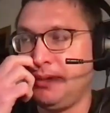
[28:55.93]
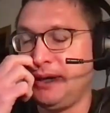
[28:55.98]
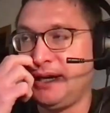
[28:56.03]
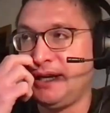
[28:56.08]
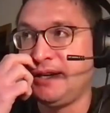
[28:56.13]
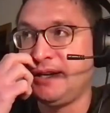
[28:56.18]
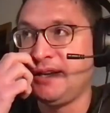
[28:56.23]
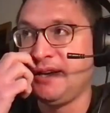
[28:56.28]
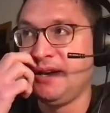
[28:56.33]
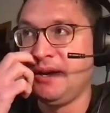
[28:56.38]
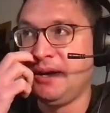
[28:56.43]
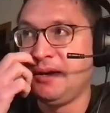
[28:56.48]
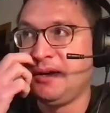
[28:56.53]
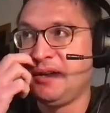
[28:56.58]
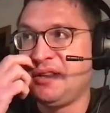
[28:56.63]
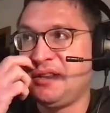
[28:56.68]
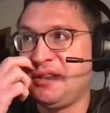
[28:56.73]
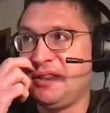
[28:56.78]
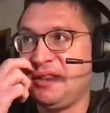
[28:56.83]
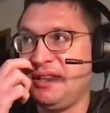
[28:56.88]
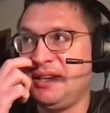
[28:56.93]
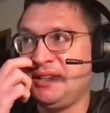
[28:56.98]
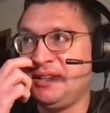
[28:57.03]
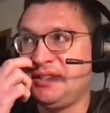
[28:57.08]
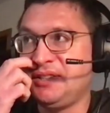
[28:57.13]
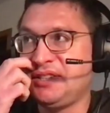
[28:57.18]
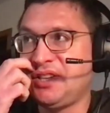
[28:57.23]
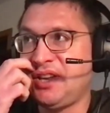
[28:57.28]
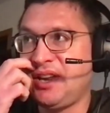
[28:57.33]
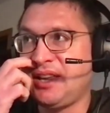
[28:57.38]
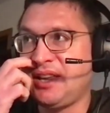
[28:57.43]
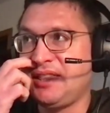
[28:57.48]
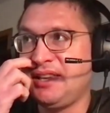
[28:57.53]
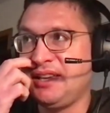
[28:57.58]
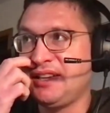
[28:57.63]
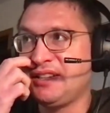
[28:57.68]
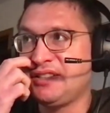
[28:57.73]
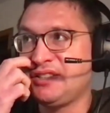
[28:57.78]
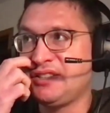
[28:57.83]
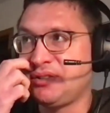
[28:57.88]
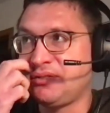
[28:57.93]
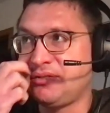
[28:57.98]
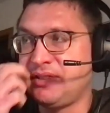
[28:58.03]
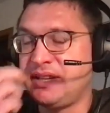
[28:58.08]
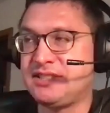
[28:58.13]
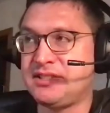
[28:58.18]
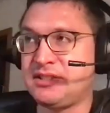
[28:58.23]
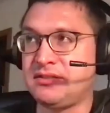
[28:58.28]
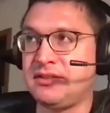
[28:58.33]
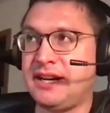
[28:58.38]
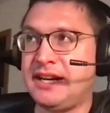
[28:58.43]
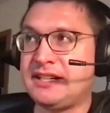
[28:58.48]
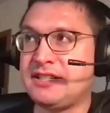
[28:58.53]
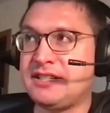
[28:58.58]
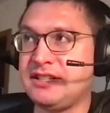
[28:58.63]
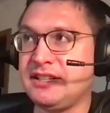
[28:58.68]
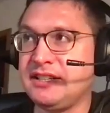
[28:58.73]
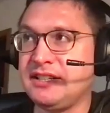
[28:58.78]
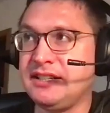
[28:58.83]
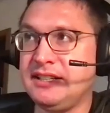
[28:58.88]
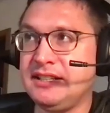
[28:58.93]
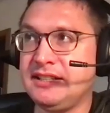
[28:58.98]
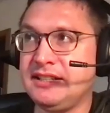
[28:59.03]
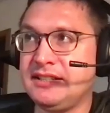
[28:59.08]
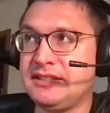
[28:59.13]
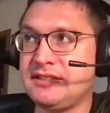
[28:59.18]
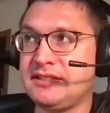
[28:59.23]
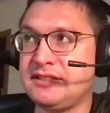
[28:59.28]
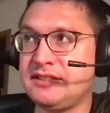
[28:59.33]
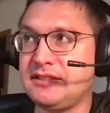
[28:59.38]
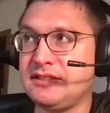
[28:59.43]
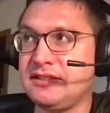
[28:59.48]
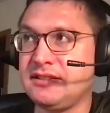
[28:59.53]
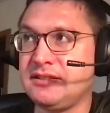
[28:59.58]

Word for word: But the interesting thing is the resurrection is